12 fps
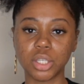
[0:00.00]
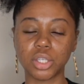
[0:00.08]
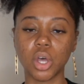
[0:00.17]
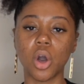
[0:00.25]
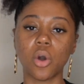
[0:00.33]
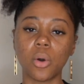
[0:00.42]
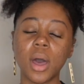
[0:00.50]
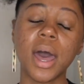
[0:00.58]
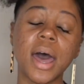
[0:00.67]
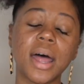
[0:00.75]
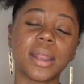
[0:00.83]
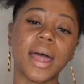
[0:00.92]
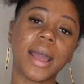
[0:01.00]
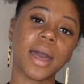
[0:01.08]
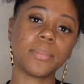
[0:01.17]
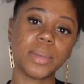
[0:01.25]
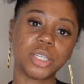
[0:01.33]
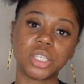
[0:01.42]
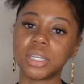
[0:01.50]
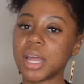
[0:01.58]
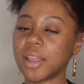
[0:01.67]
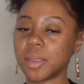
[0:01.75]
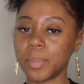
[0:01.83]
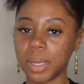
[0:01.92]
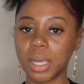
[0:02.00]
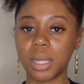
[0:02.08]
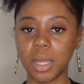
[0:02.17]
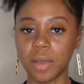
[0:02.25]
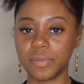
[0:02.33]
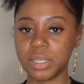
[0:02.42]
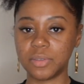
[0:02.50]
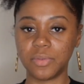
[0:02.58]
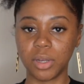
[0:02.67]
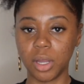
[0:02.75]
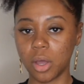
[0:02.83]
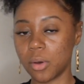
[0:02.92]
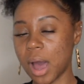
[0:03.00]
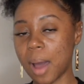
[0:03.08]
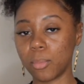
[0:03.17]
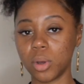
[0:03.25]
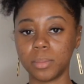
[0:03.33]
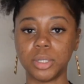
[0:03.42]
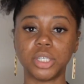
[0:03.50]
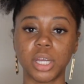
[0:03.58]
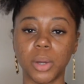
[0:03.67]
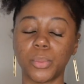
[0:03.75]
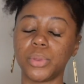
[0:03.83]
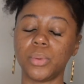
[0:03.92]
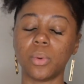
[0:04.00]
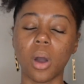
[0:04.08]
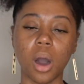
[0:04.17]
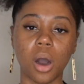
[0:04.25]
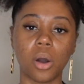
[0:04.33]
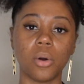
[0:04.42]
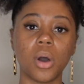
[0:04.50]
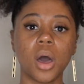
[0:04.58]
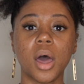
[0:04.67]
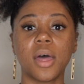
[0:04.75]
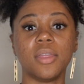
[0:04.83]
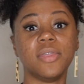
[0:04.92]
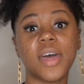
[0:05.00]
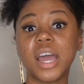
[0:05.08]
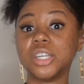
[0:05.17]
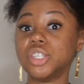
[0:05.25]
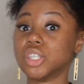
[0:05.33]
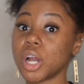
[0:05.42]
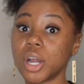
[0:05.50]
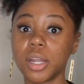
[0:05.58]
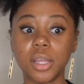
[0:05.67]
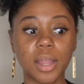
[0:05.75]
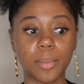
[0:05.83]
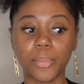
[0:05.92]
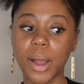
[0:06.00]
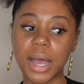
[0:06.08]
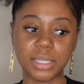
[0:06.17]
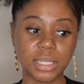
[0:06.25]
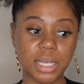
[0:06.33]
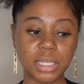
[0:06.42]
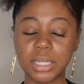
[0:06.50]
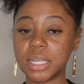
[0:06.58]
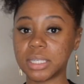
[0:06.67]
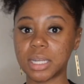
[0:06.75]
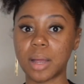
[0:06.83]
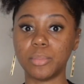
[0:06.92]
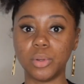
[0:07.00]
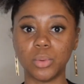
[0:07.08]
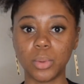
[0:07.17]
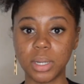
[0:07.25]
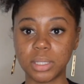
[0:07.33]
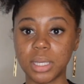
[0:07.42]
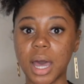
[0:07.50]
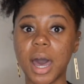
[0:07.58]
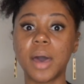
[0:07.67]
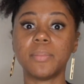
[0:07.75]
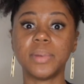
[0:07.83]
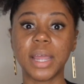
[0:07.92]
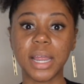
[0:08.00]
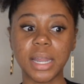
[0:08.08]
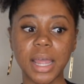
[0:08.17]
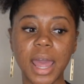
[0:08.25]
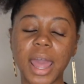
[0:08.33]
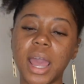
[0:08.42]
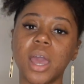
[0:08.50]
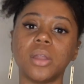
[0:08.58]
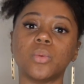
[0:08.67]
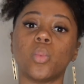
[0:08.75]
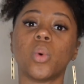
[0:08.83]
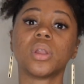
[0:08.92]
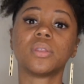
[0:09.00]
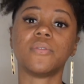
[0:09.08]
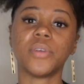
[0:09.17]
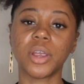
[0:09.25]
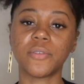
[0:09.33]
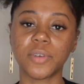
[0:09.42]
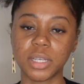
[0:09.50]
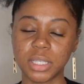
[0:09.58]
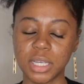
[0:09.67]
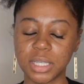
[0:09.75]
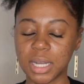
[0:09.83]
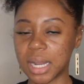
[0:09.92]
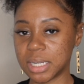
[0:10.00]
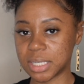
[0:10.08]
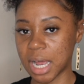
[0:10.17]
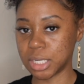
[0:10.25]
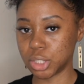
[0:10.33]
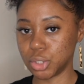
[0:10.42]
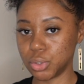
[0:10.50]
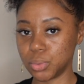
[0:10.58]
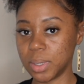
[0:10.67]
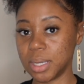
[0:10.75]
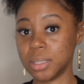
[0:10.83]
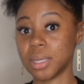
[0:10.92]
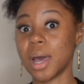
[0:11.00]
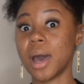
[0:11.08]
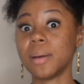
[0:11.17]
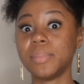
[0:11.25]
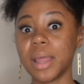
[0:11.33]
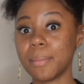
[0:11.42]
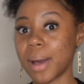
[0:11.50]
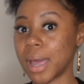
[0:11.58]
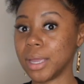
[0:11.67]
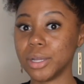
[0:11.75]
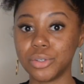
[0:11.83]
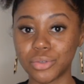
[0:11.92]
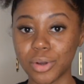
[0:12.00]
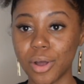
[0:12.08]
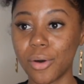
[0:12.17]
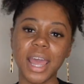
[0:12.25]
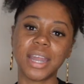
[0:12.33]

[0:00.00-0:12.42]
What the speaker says: So like I mentioned at the beginning of this video, I'm going to be sharing with you all that journey, that process, things that I'm doing to update it. And one of the very first things that I decided to do is update my intro.